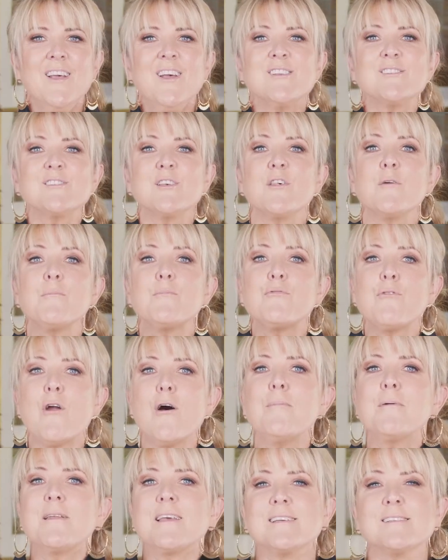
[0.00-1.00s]
So the
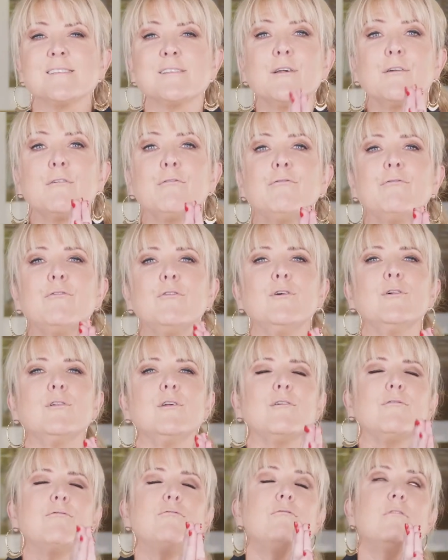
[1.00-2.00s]
properties that are full
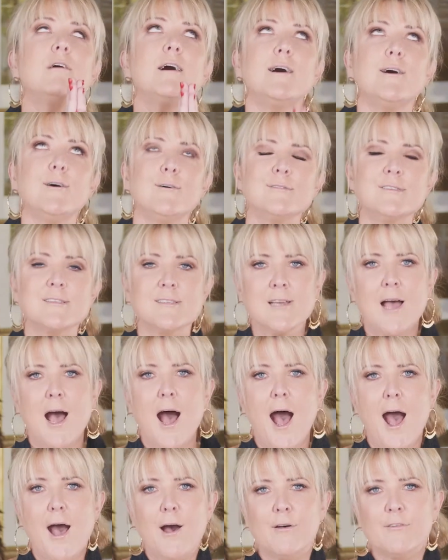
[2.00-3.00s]
of
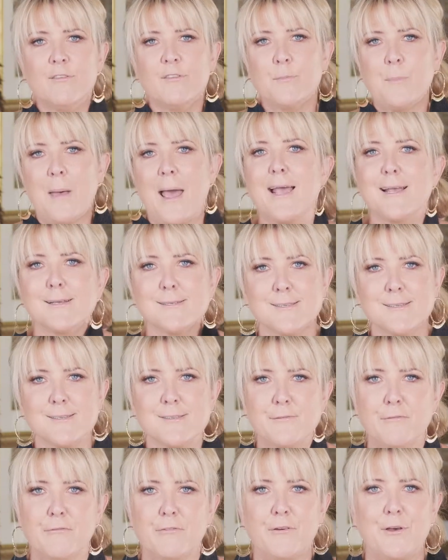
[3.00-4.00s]
well-styled spaces
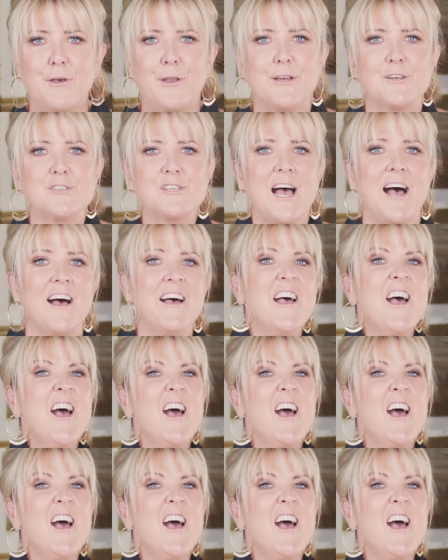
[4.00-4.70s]
and furniture,